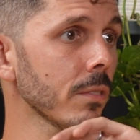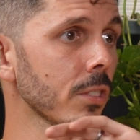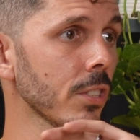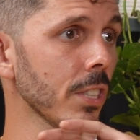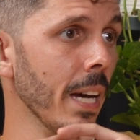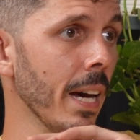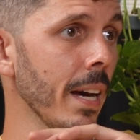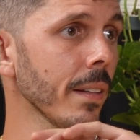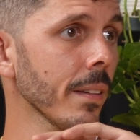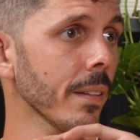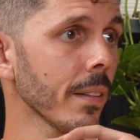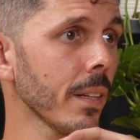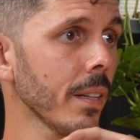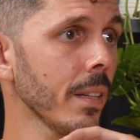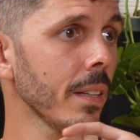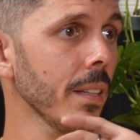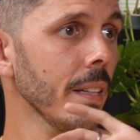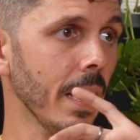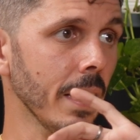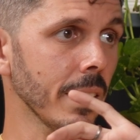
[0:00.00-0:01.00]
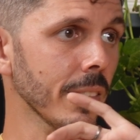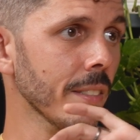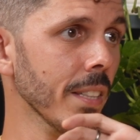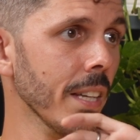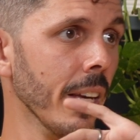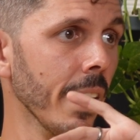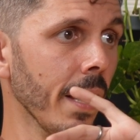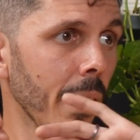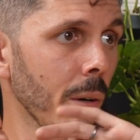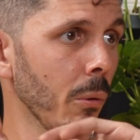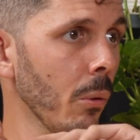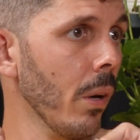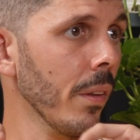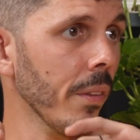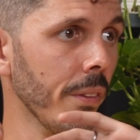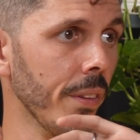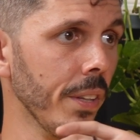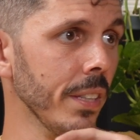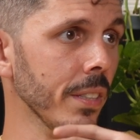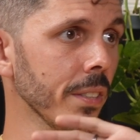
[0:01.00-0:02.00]
chat and say, I
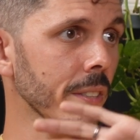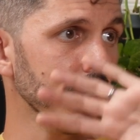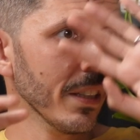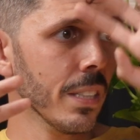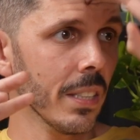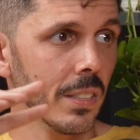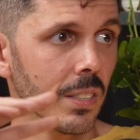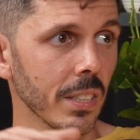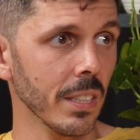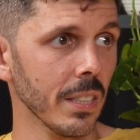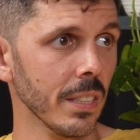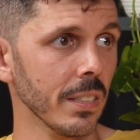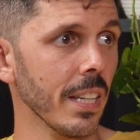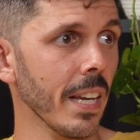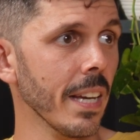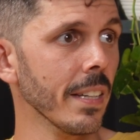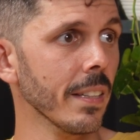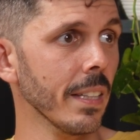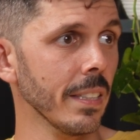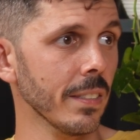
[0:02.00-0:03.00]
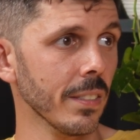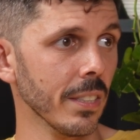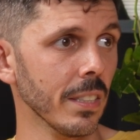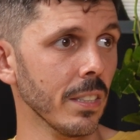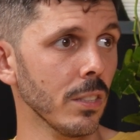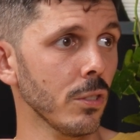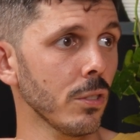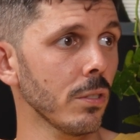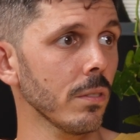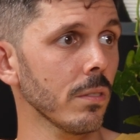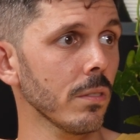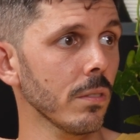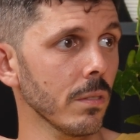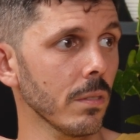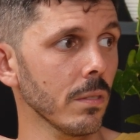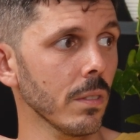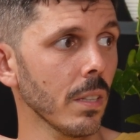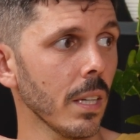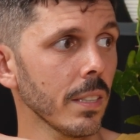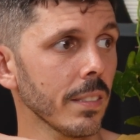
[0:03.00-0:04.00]
want this, and it's going to
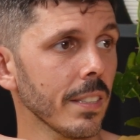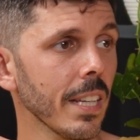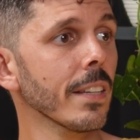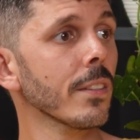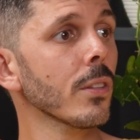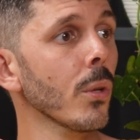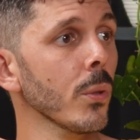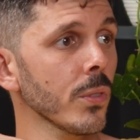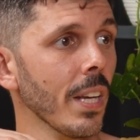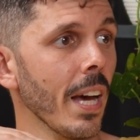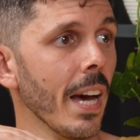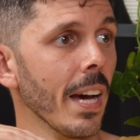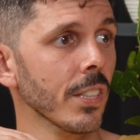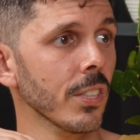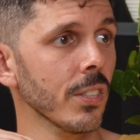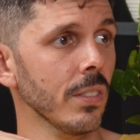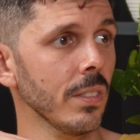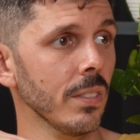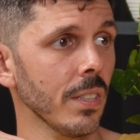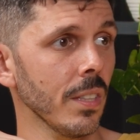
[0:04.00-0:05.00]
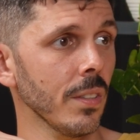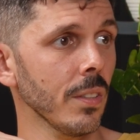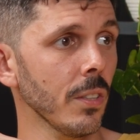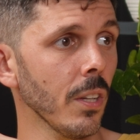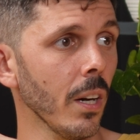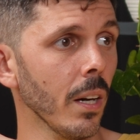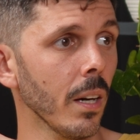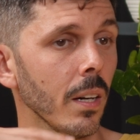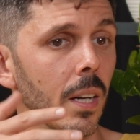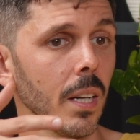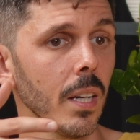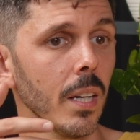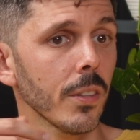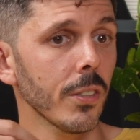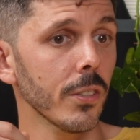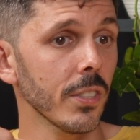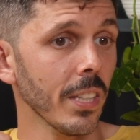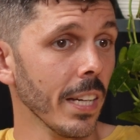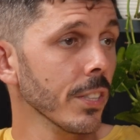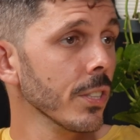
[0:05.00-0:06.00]
take those actions in the DAW.
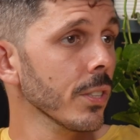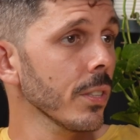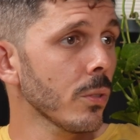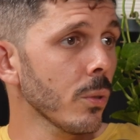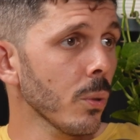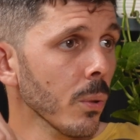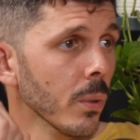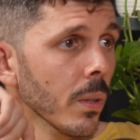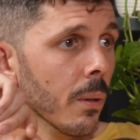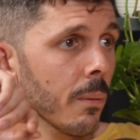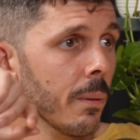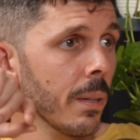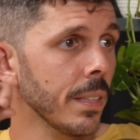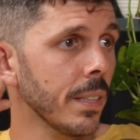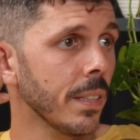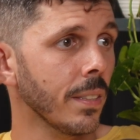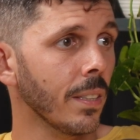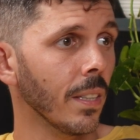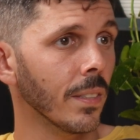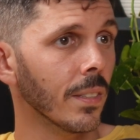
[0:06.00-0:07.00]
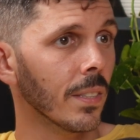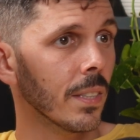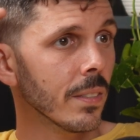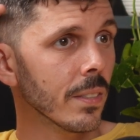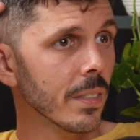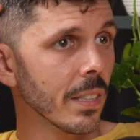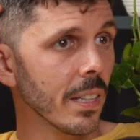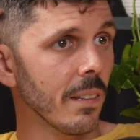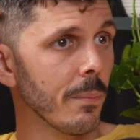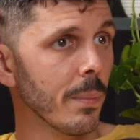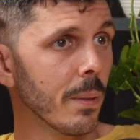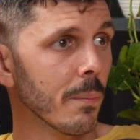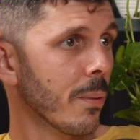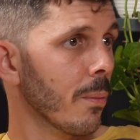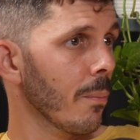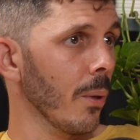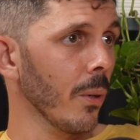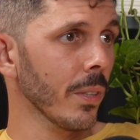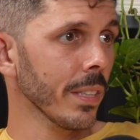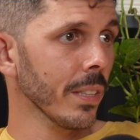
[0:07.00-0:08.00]
There's actually a tool already that does this that I've been
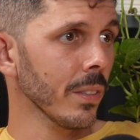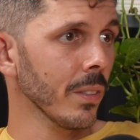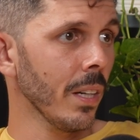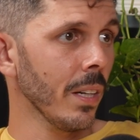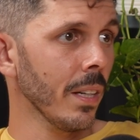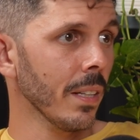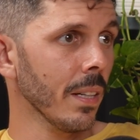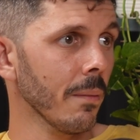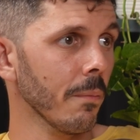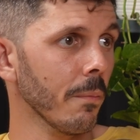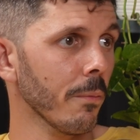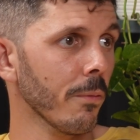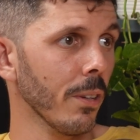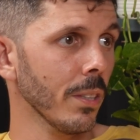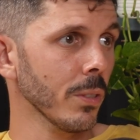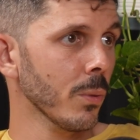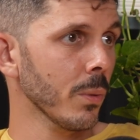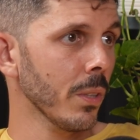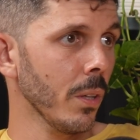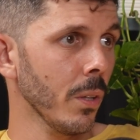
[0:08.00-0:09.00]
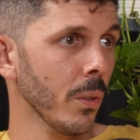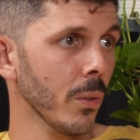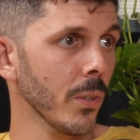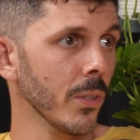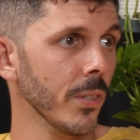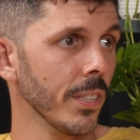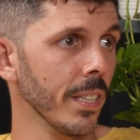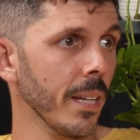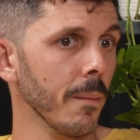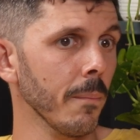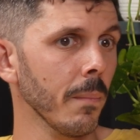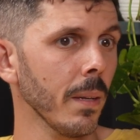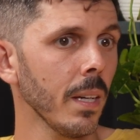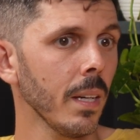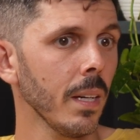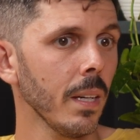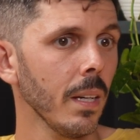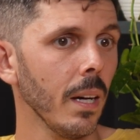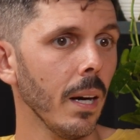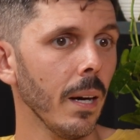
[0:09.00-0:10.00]
promoting a lot. I'm friends with the owner, Sam.
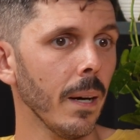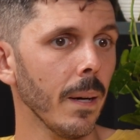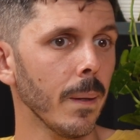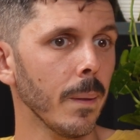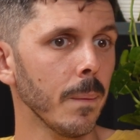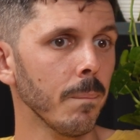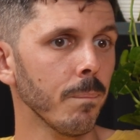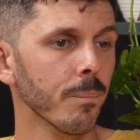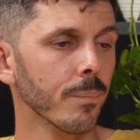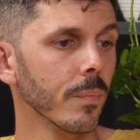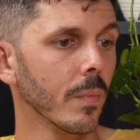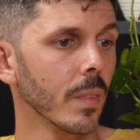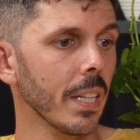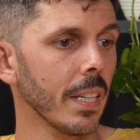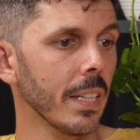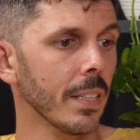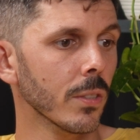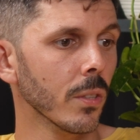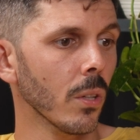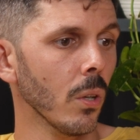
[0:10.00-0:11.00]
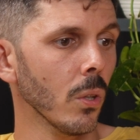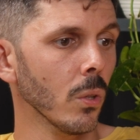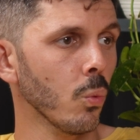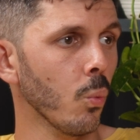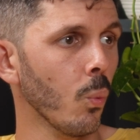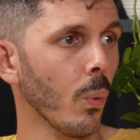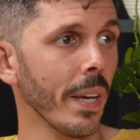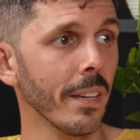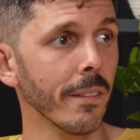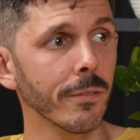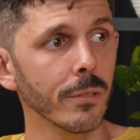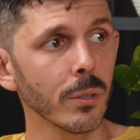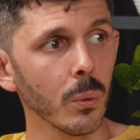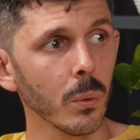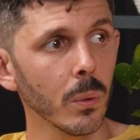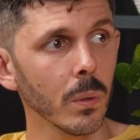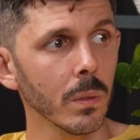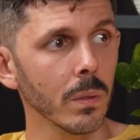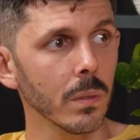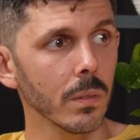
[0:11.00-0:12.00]
It's called Wave
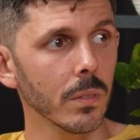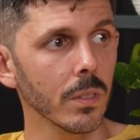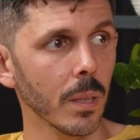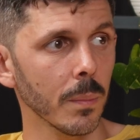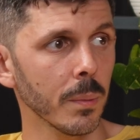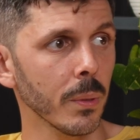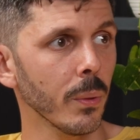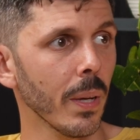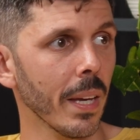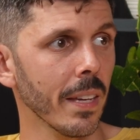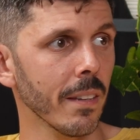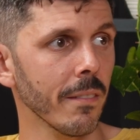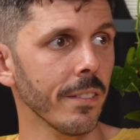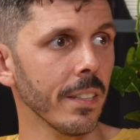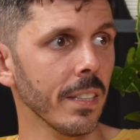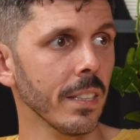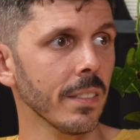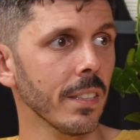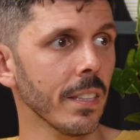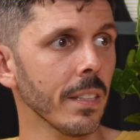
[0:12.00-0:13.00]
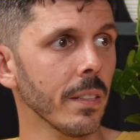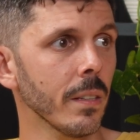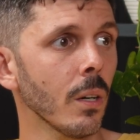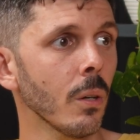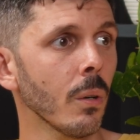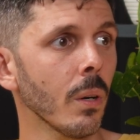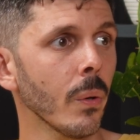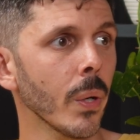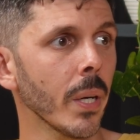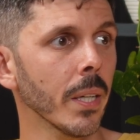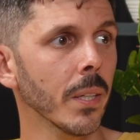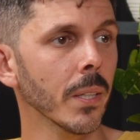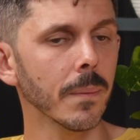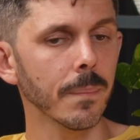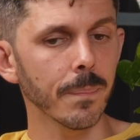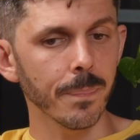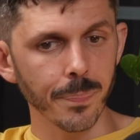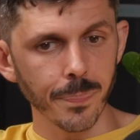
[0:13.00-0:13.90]
Tool, WAVTOOL.